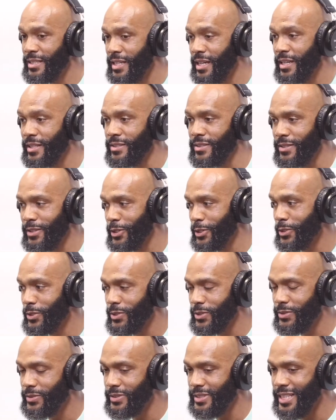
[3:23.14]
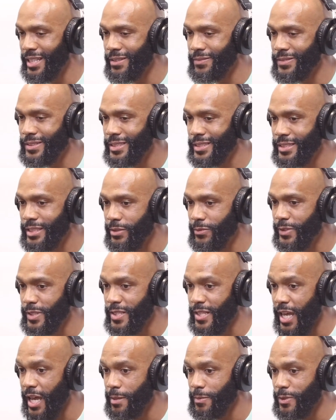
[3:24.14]
Yes, there are definitely
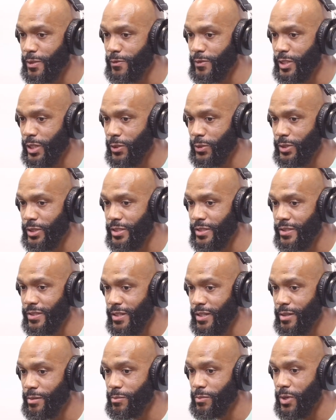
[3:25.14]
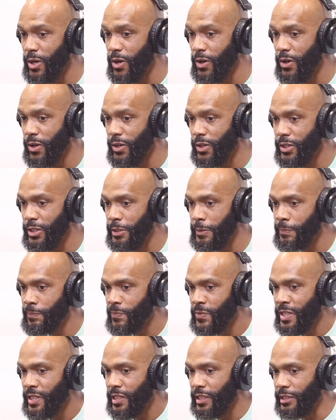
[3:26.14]
different types of yoga. Some are
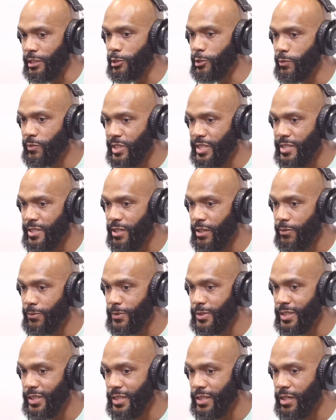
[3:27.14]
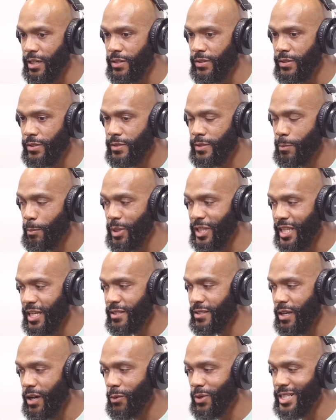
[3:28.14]
a little bit tougher than others, but
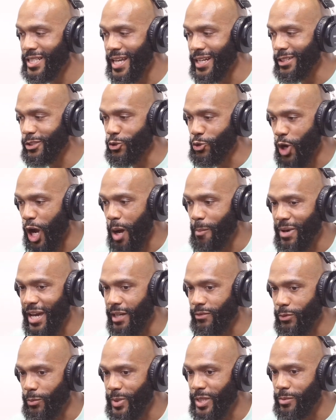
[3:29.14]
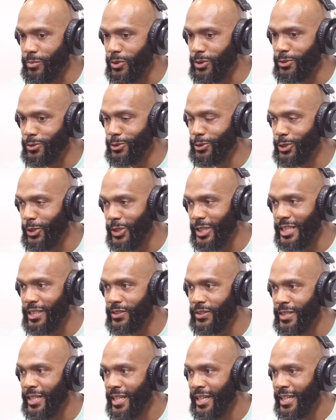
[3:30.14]
that's always like a drawback for people. You know,
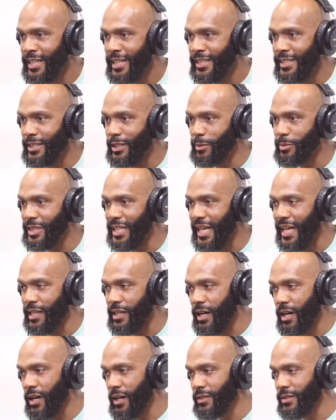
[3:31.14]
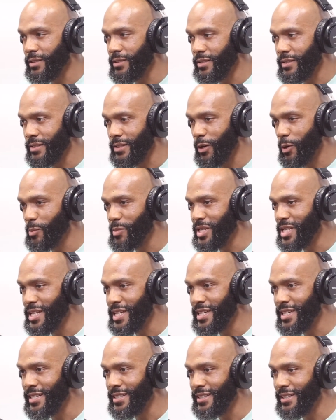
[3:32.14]
they'll be like, oh, this is going to be
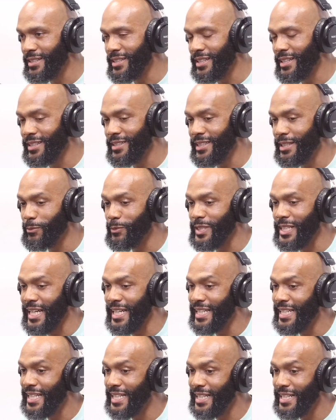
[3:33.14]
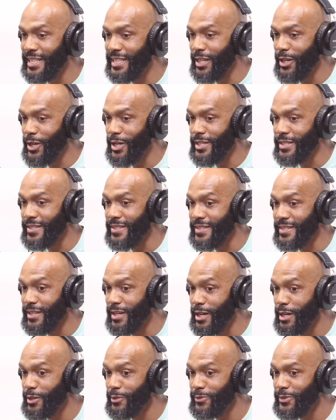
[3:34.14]
easy. And then when they get in there, it's
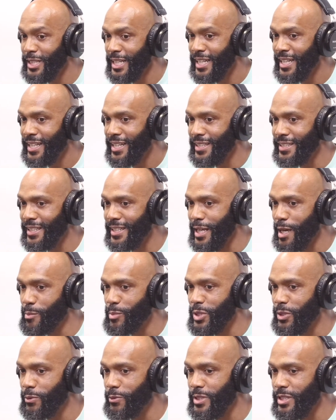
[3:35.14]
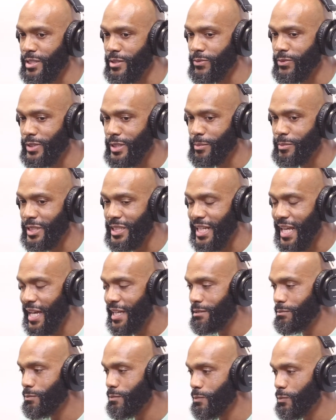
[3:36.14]
tough. And then that'd be a reason for them to
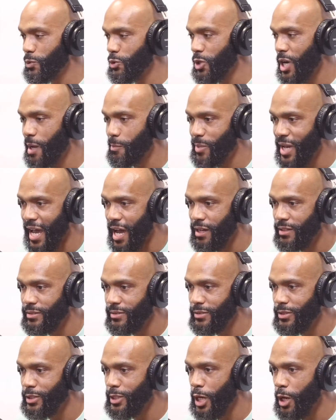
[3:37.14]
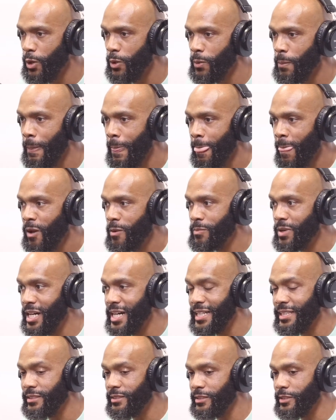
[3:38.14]
like drop out, you know.
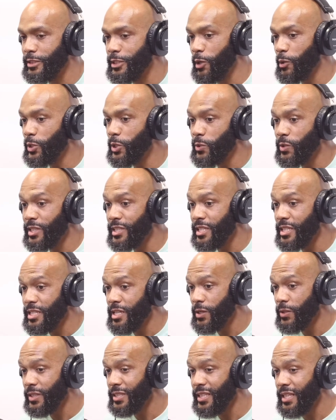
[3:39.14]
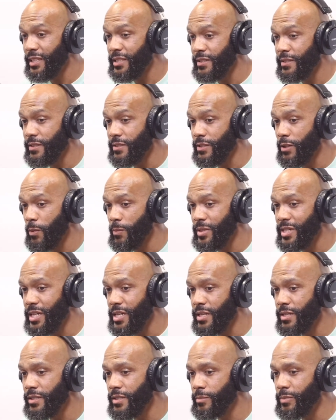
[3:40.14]
But don't go into yoga thinking it's going to
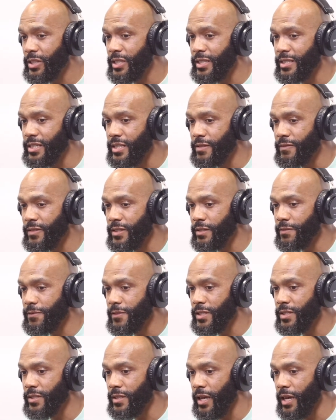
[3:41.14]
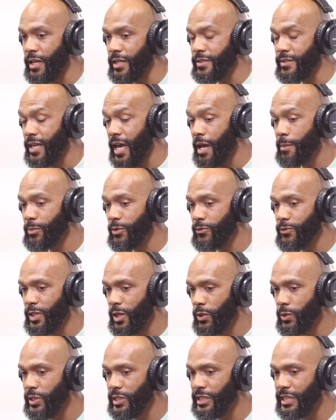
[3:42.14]
be easy, because even if it's a type of
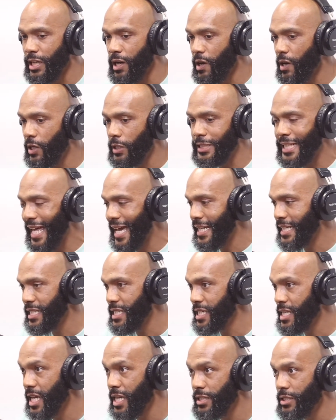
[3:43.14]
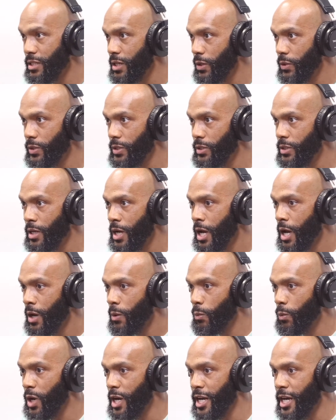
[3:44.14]
yoga called like yin yoga,
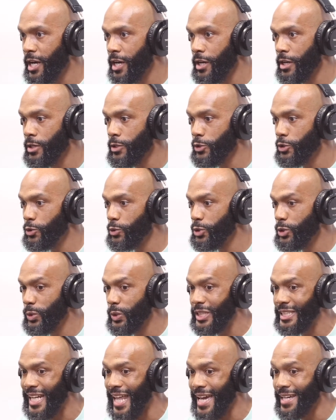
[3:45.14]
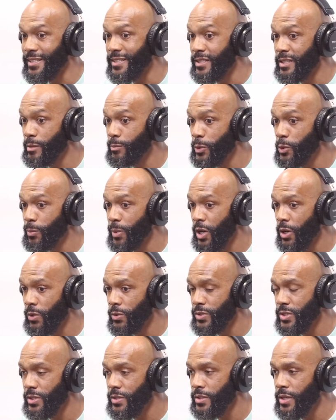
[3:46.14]
where you're doing like simple
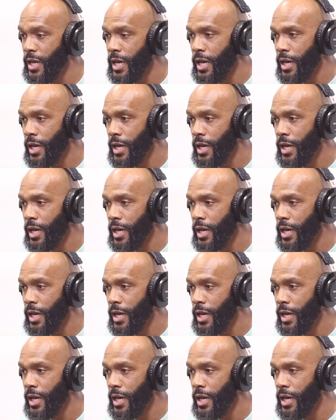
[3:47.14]
poses,